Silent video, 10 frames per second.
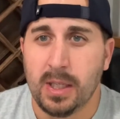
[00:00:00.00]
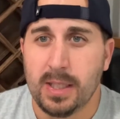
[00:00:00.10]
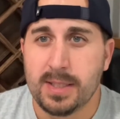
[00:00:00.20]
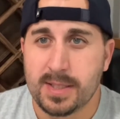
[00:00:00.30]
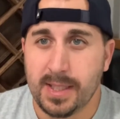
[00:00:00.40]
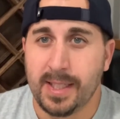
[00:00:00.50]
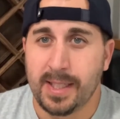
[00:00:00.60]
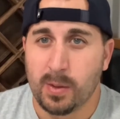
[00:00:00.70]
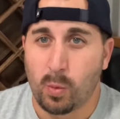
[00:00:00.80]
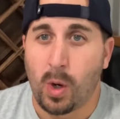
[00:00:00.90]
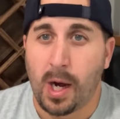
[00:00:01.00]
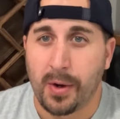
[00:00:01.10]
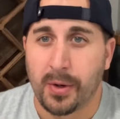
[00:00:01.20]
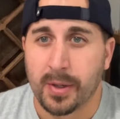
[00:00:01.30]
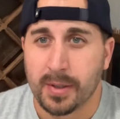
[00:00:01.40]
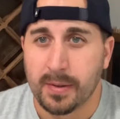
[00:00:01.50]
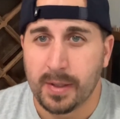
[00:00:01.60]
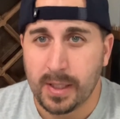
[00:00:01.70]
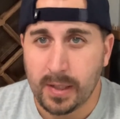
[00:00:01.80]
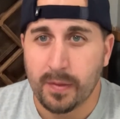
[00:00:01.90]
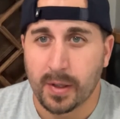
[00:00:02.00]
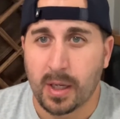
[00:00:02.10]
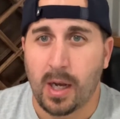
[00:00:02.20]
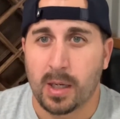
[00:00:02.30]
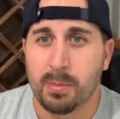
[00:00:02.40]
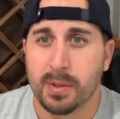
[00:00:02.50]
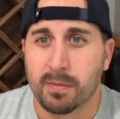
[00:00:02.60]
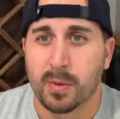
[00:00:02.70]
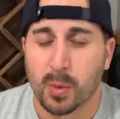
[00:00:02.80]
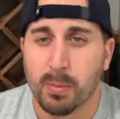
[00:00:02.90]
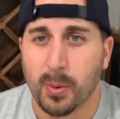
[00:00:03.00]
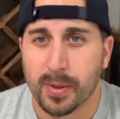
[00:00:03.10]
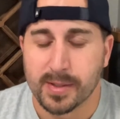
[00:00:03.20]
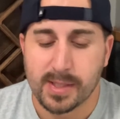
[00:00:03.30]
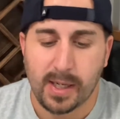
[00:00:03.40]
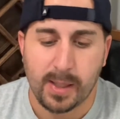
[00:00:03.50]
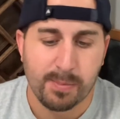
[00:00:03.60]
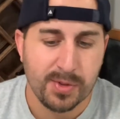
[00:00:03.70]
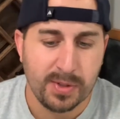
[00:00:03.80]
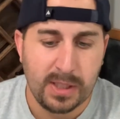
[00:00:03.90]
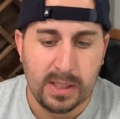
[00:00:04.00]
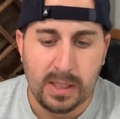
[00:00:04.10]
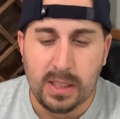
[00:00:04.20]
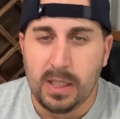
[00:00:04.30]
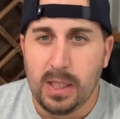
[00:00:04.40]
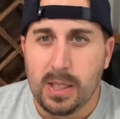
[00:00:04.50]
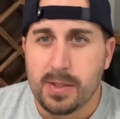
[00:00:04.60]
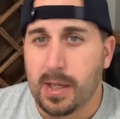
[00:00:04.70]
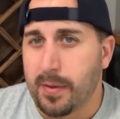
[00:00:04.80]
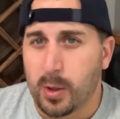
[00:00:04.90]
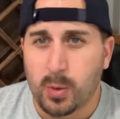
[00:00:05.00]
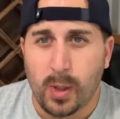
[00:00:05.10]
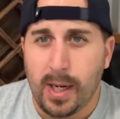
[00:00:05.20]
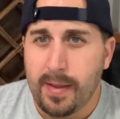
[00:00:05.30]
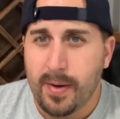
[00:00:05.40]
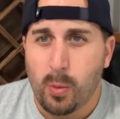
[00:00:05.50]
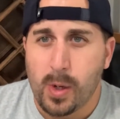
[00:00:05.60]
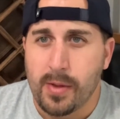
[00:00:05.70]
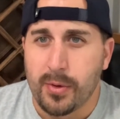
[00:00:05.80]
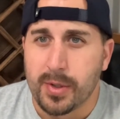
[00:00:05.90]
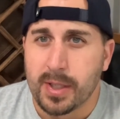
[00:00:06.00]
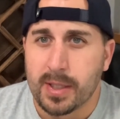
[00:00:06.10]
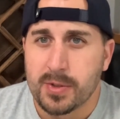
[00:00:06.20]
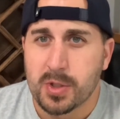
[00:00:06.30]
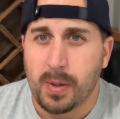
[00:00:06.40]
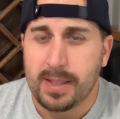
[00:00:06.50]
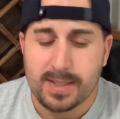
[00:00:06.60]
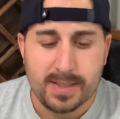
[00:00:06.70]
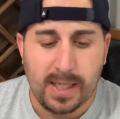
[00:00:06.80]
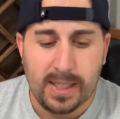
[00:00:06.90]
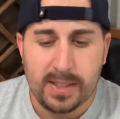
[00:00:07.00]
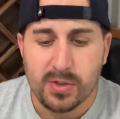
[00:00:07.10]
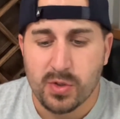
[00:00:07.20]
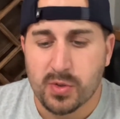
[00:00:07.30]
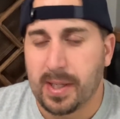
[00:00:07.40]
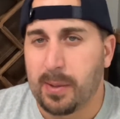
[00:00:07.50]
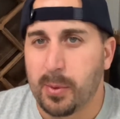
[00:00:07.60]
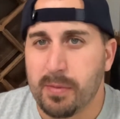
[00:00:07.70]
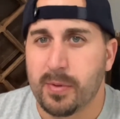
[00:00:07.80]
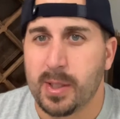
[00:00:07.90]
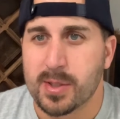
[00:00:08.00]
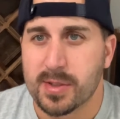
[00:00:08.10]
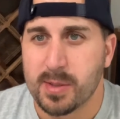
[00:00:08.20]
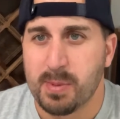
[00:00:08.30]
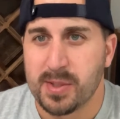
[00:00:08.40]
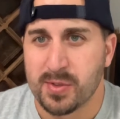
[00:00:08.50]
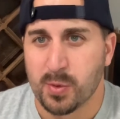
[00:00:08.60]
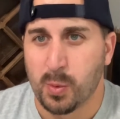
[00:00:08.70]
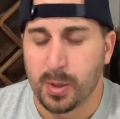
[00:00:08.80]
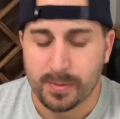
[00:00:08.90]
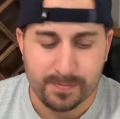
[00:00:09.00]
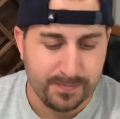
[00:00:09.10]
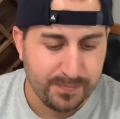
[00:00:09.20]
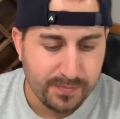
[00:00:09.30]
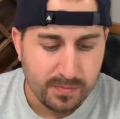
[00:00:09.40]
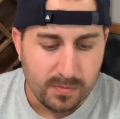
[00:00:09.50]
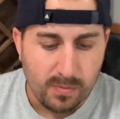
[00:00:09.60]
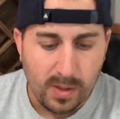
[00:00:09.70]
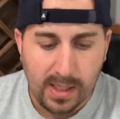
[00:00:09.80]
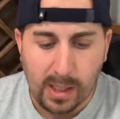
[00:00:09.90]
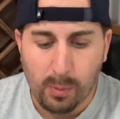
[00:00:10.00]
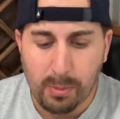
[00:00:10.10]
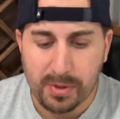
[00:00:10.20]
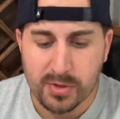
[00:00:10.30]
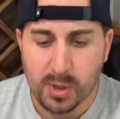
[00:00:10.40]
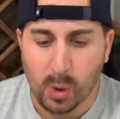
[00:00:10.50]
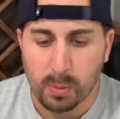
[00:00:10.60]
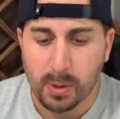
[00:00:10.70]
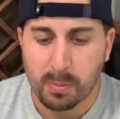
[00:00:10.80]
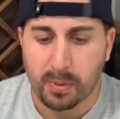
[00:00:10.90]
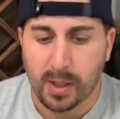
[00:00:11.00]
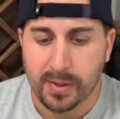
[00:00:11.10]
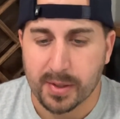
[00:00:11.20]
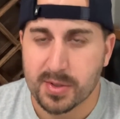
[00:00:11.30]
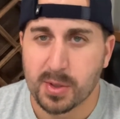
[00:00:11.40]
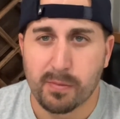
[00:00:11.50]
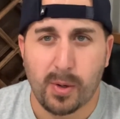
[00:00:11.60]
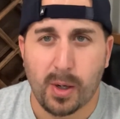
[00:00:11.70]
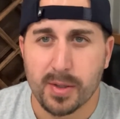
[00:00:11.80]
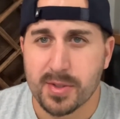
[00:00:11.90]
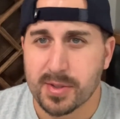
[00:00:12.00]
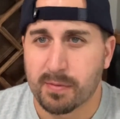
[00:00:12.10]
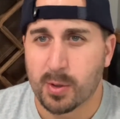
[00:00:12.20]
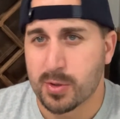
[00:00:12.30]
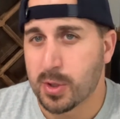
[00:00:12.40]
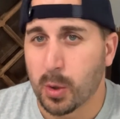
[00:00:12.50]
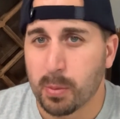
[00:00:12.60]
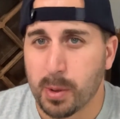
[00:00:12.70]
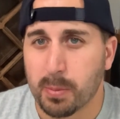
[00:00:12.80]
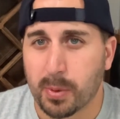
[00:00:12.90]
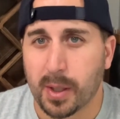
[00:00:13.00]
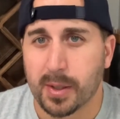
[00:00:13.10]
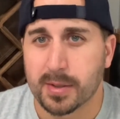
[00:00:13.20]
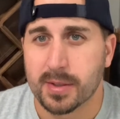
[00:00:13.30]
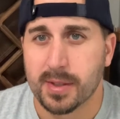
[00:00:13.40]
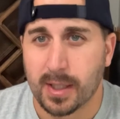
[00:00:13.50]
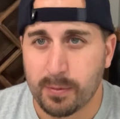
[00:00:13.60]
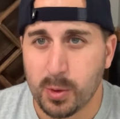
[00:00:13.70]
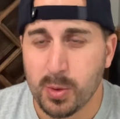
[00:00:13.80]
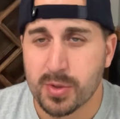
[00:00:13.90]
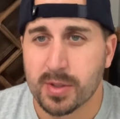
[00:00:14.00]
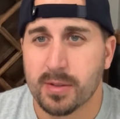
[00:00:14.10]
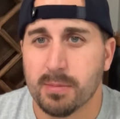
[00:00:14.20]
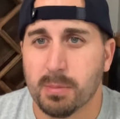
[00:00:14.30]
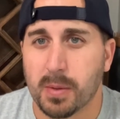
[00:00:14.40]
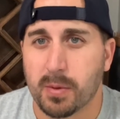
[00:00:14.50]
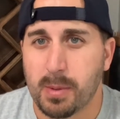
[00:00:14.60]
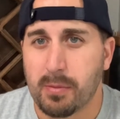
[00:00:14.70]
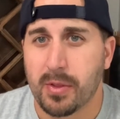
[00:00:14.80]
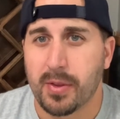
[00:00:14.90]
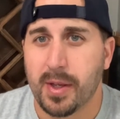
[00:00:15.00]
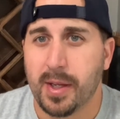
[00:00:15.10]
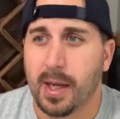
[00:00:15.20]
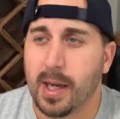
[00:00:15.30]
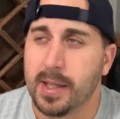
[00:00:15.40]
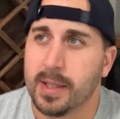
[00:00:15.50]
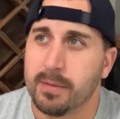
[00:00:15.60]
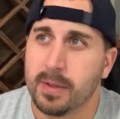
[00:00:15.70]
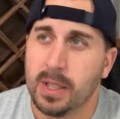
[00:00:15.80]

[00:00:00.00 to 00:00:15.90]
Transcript: sitting in water in the cockpit floorboard at times. Now they're gray, they're weathered, so I decided to try to refinish these pieces of wood. And I went with a Total Boat product. So far, this is the first Total Boat product that I've used, but from everything I have